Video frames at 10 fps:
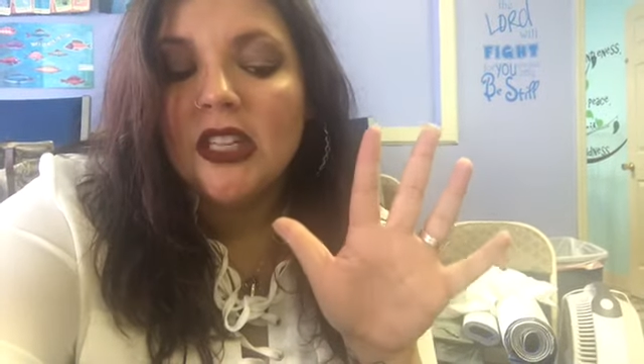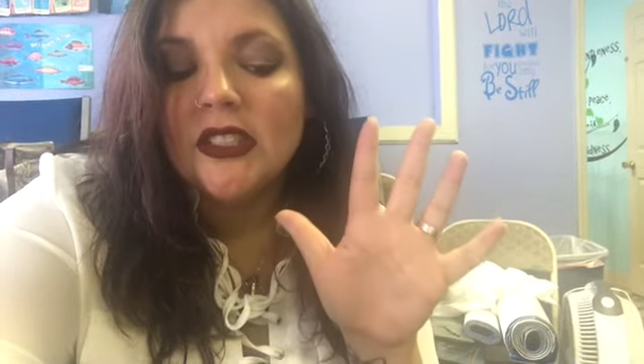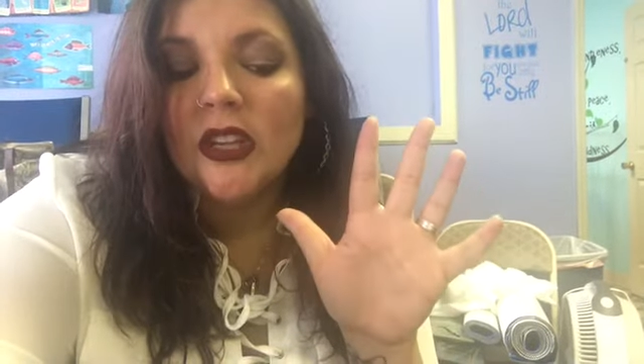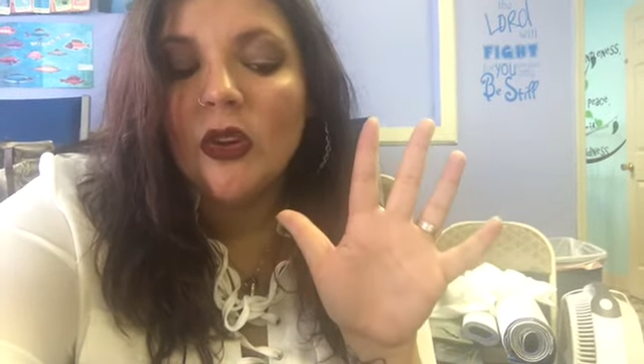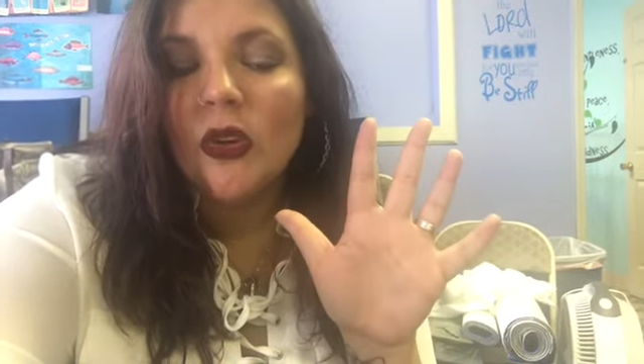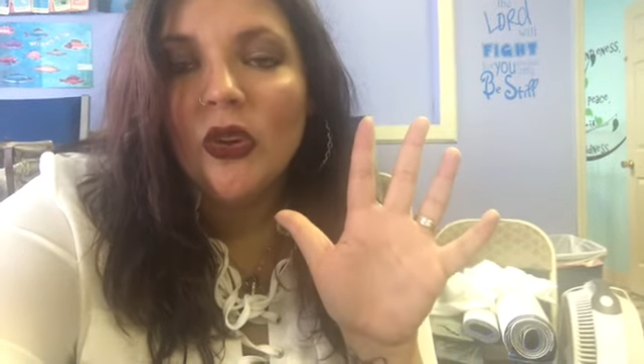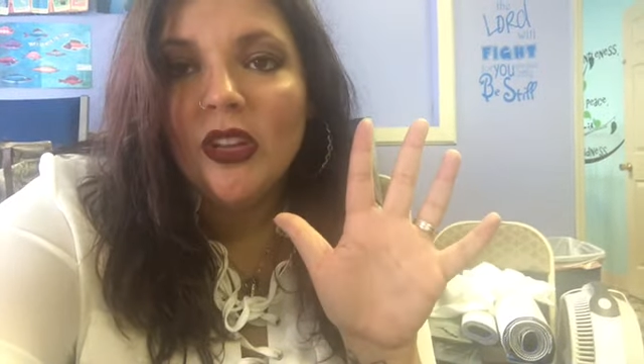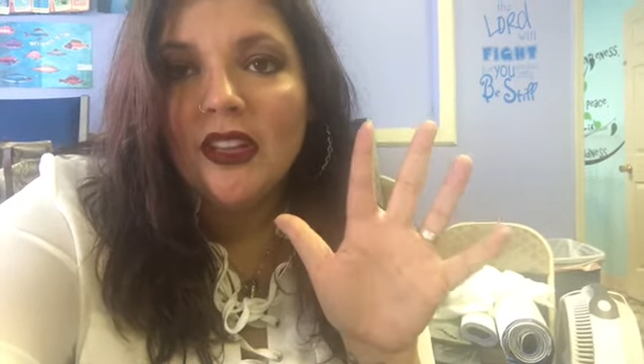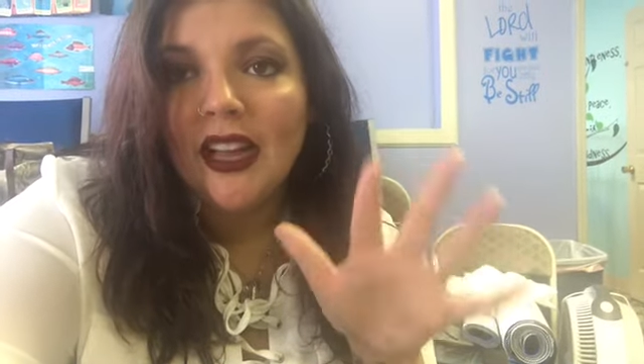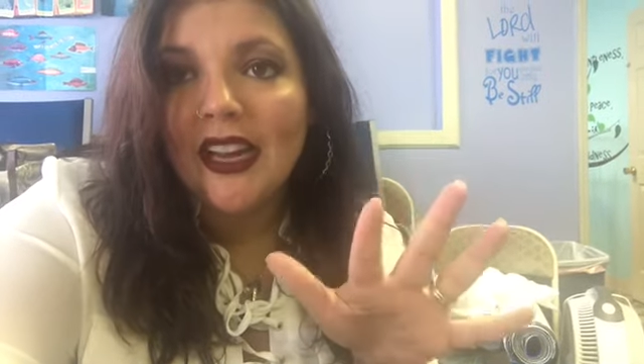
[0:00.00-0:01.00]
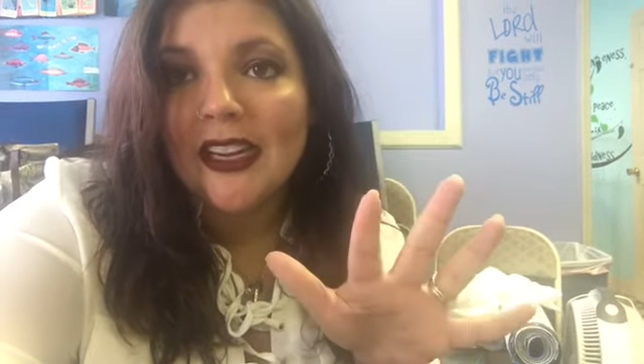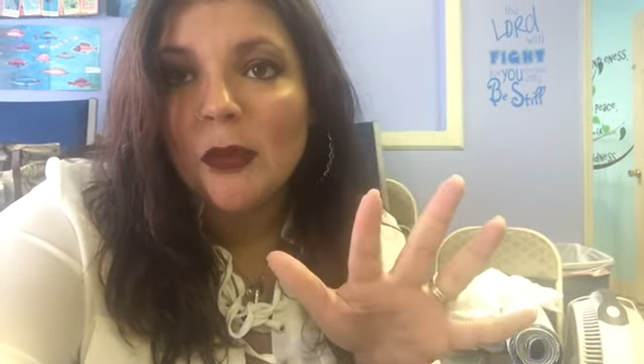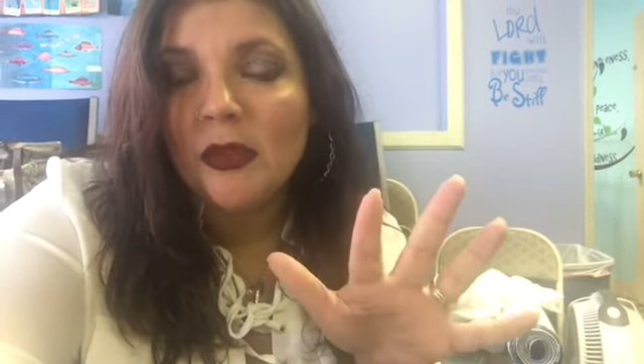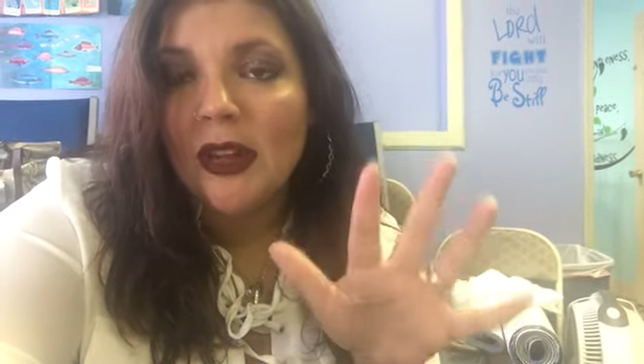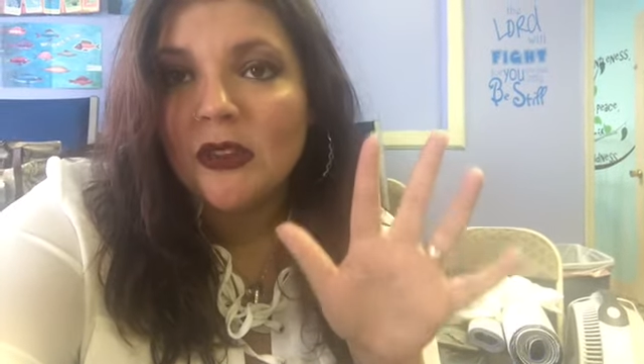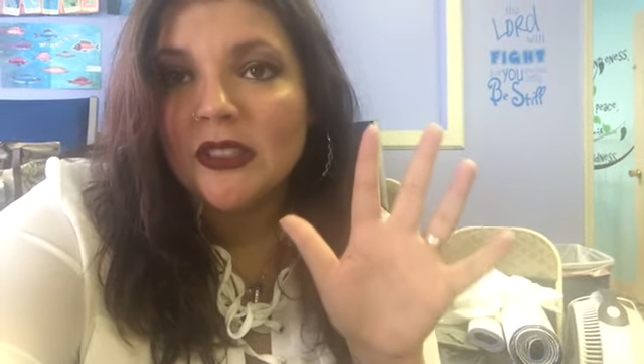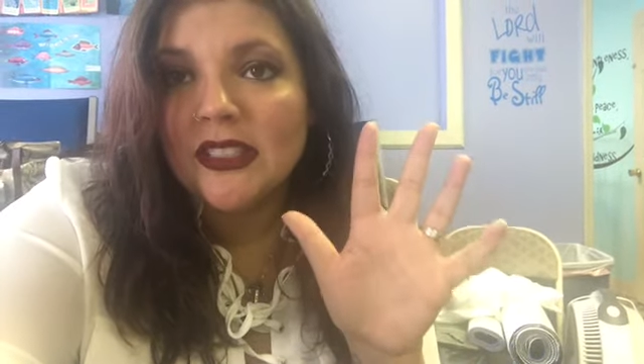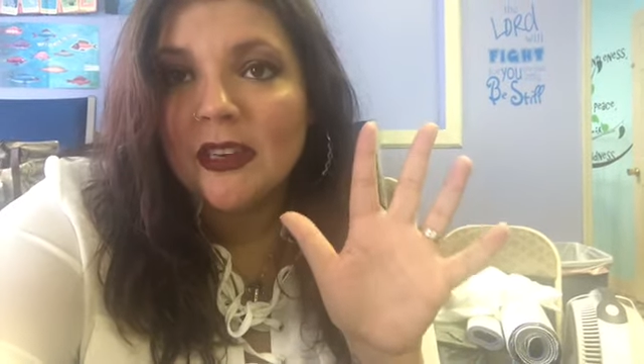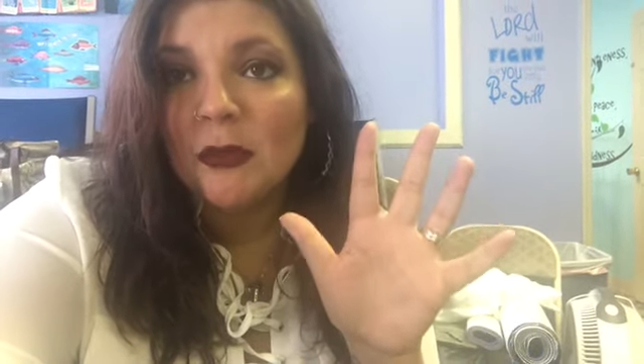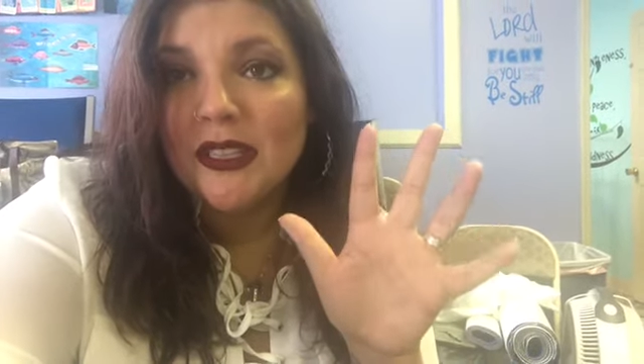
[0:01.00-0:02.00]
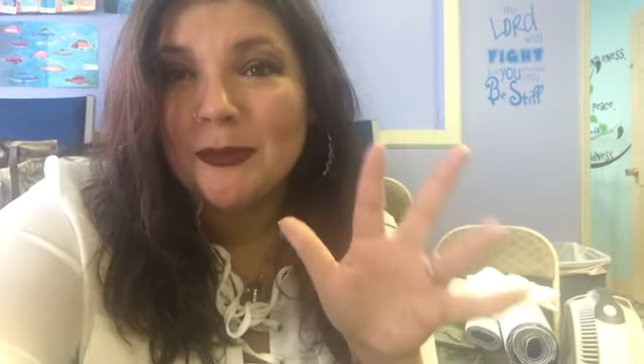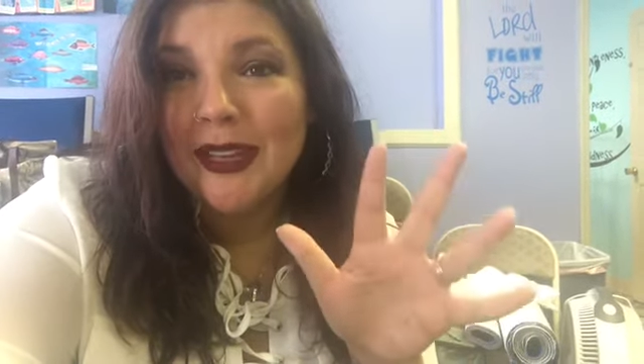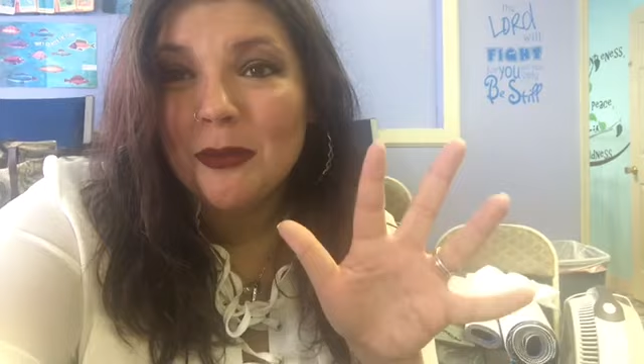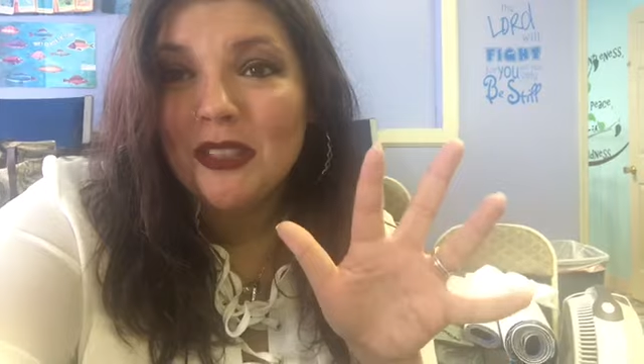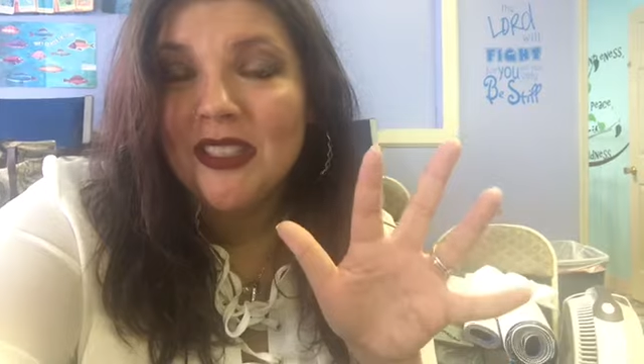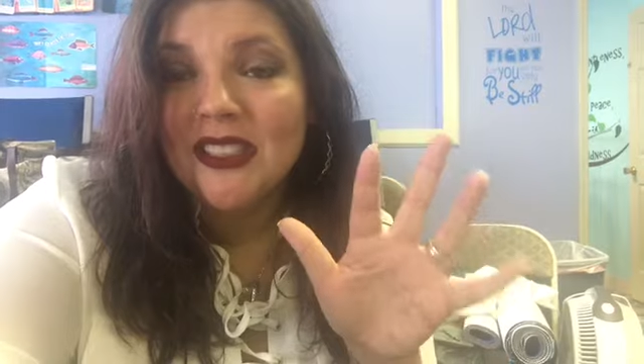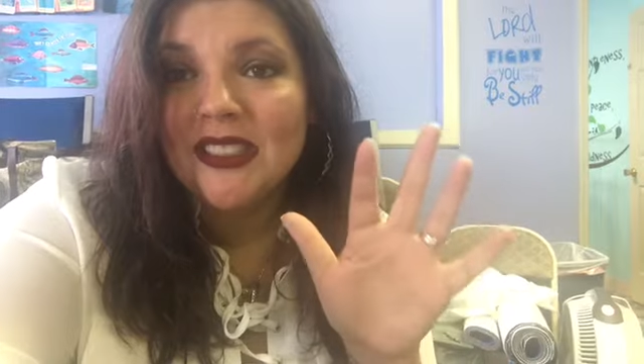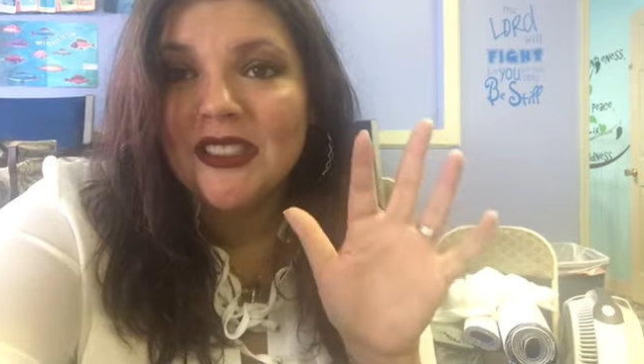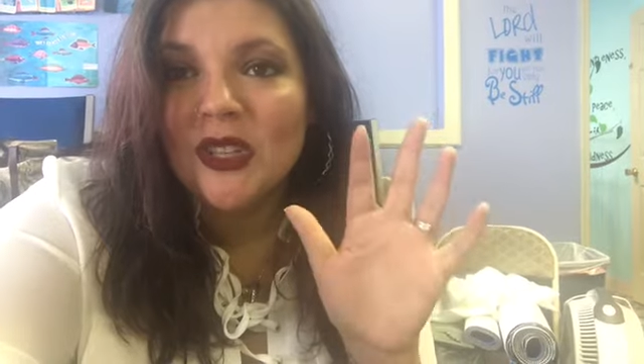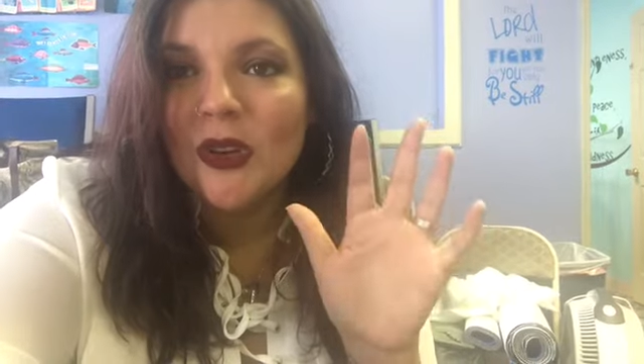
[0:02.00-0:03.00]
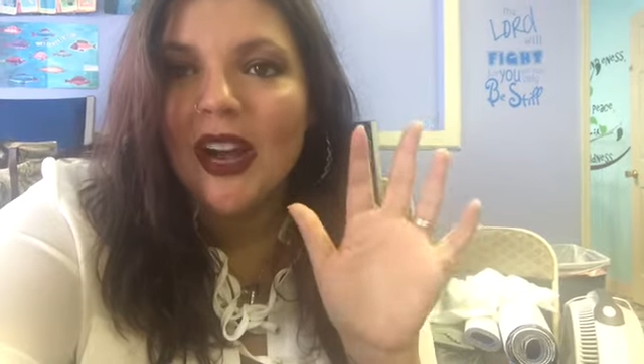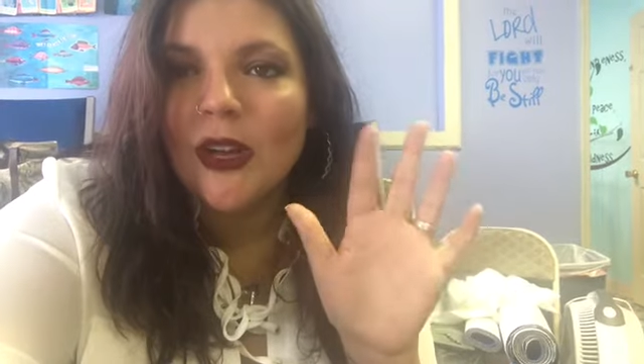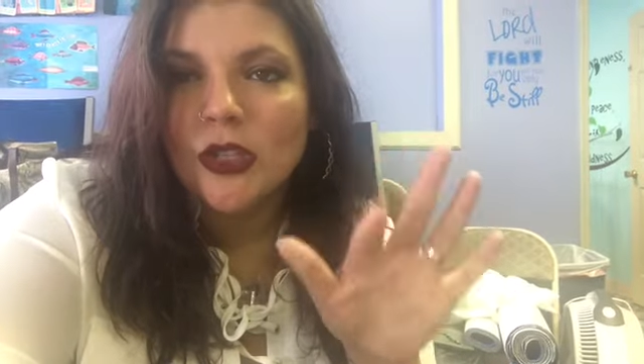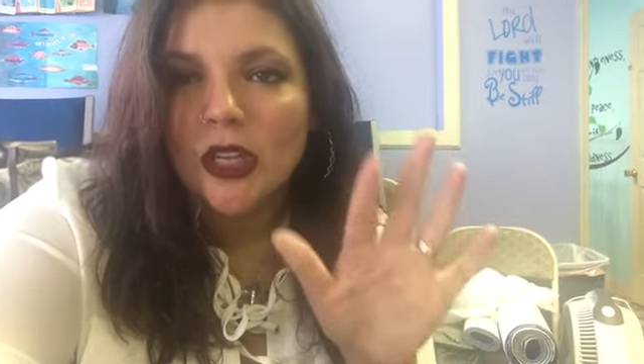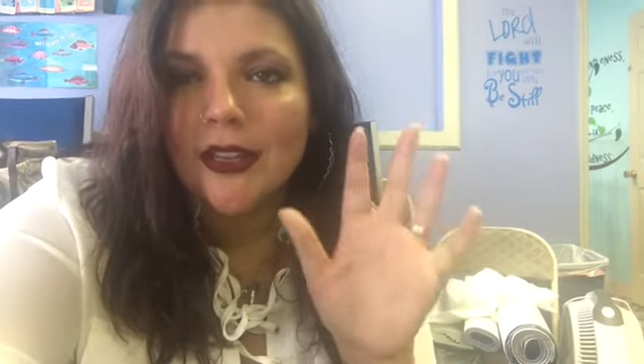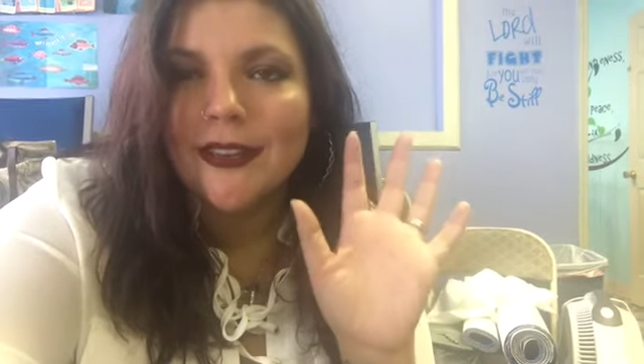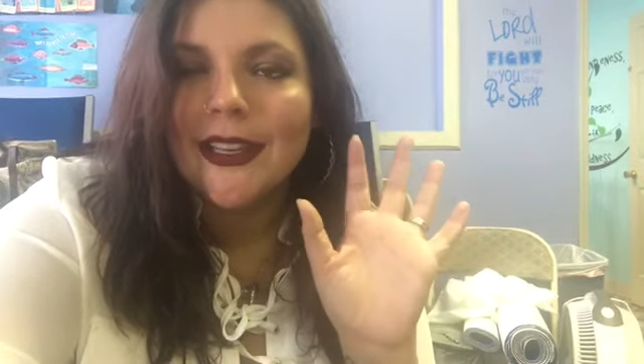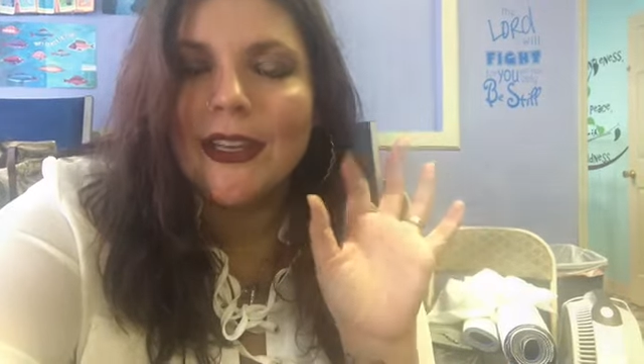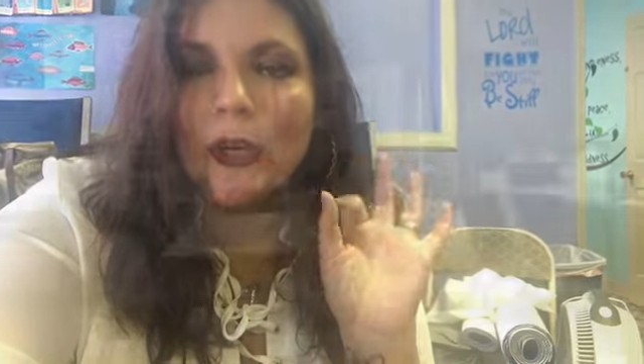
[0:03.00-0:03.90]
So I got a couple hours to get everybody's makeup done. So I'll show you us getting